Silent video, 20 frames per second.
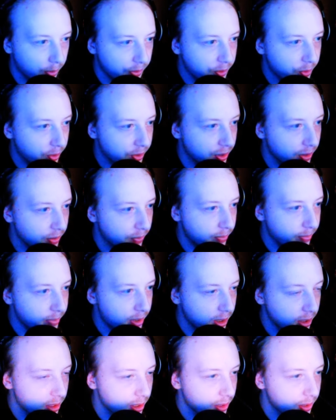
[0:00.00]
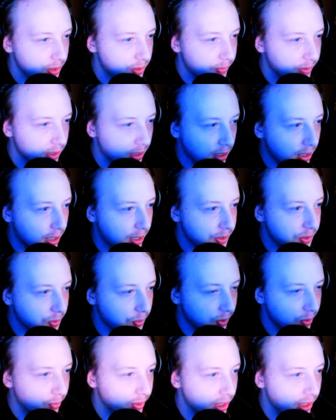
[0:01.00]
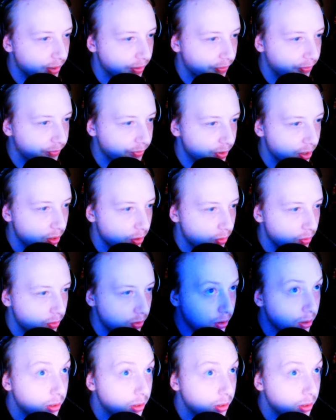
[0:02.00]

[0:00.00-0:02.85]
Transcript: right. I'm going to throw another monkey. This will be the last one we need to throw.